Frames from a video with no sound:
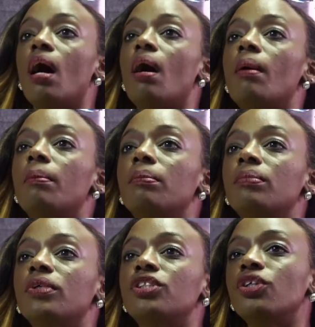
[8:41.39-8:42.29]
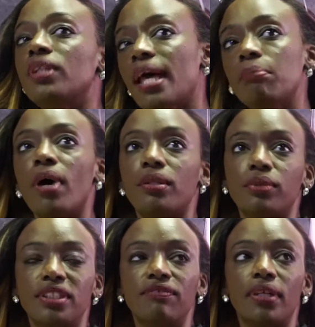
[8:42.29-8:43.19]
Um, so that part
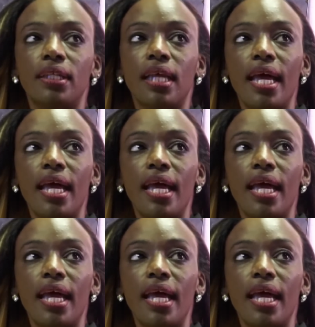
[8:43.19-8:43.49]
was fun.